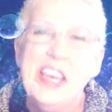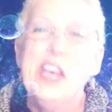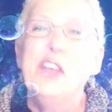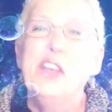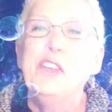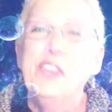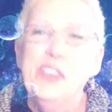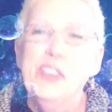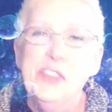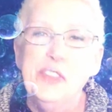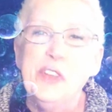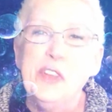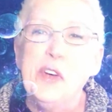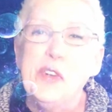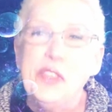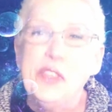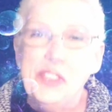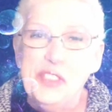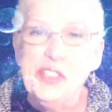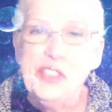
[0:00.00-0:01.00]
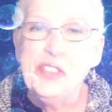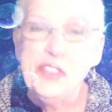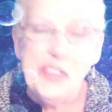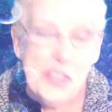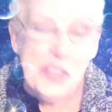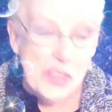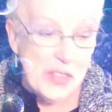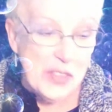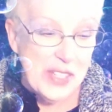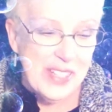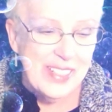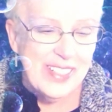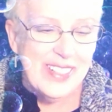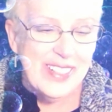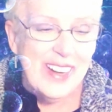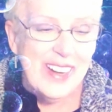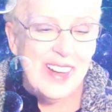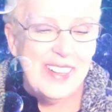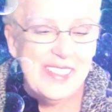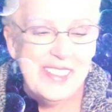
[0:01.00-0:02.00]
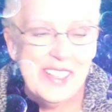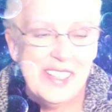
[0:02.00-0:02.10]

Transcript: So just so you get an idea